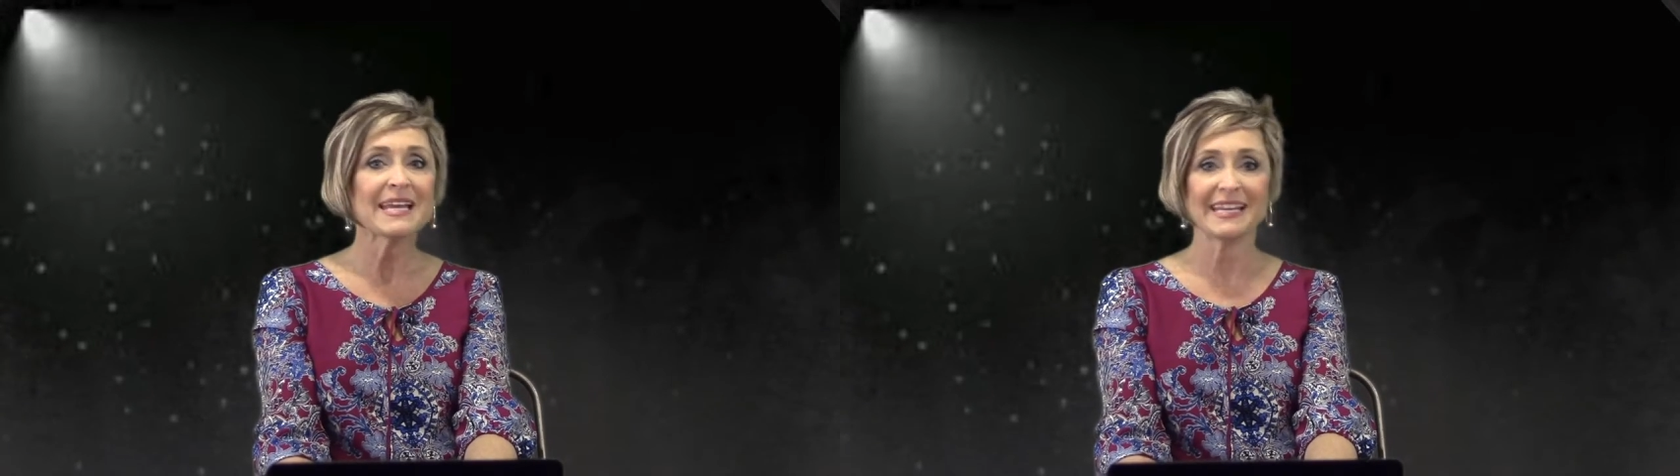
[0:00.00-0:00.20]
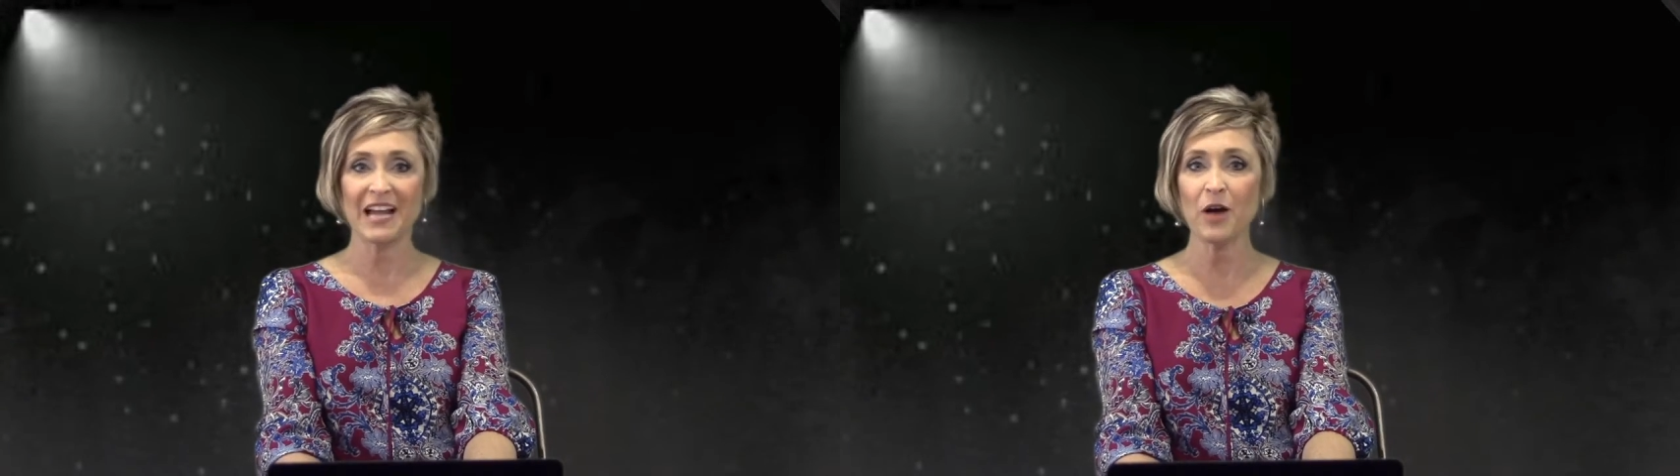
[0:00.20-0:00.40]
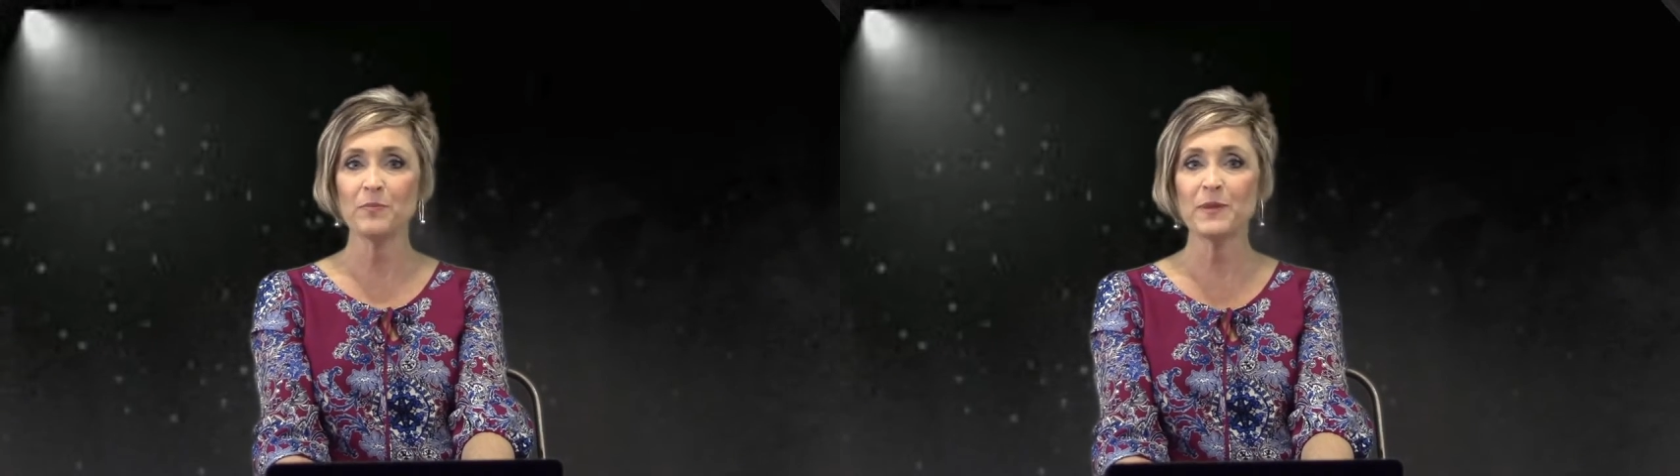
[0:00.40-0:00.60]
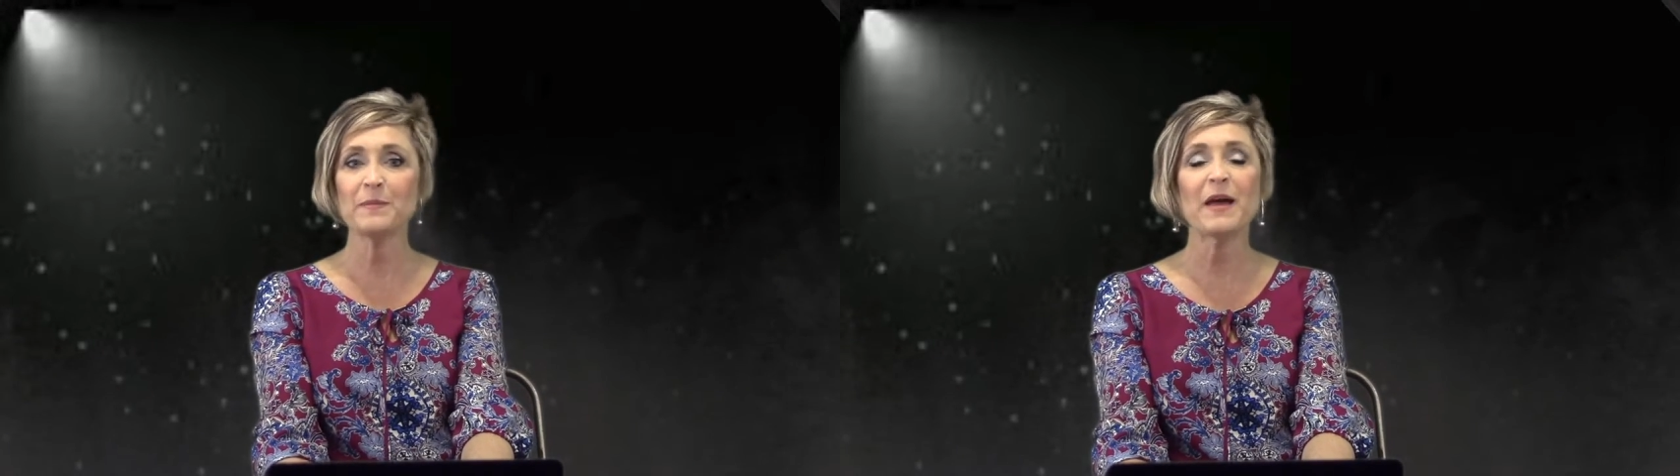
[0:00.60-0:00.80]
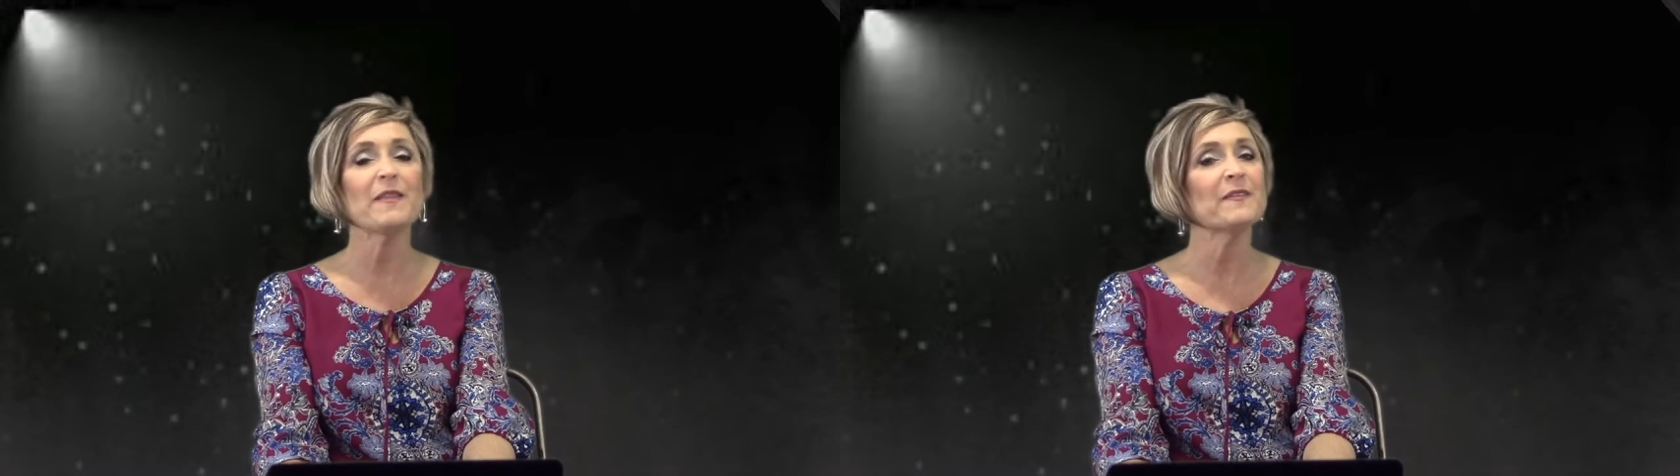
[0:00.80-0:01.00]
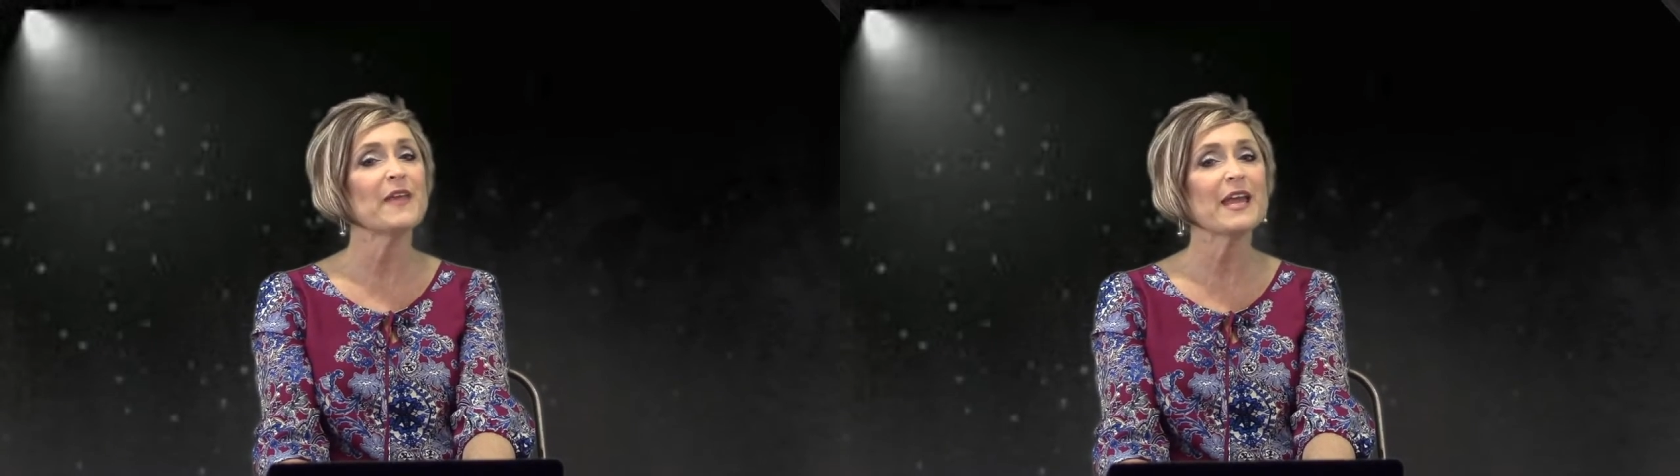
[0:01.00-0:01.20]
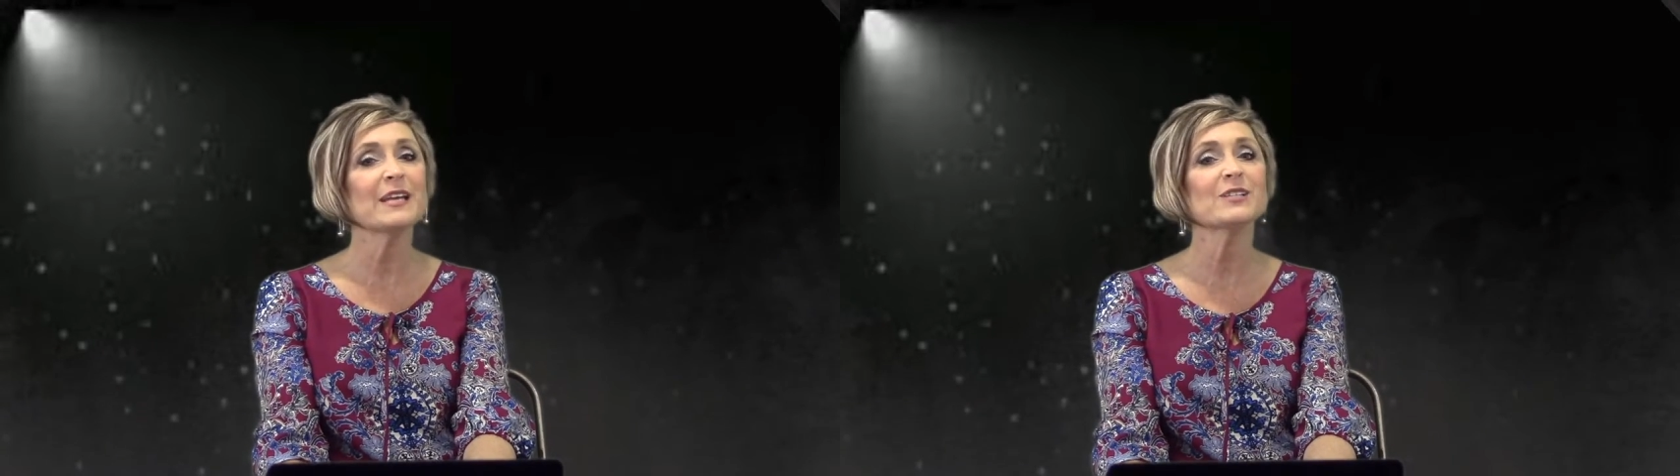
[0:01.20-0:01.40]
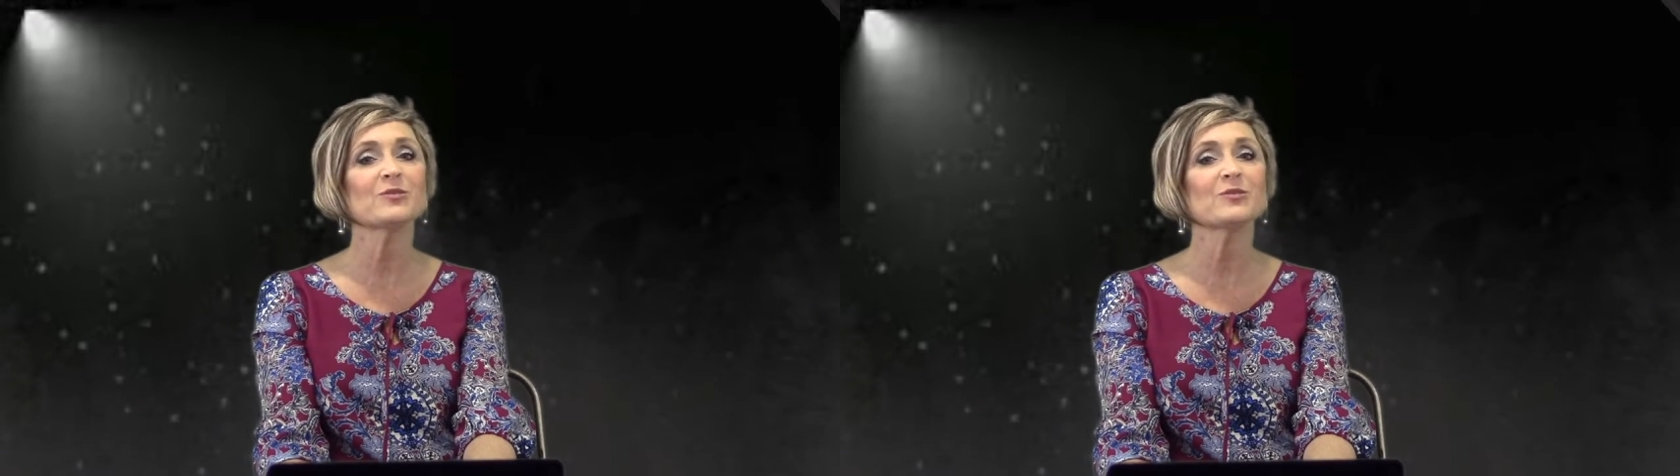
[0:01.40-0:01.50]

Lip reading: can help them, and that they can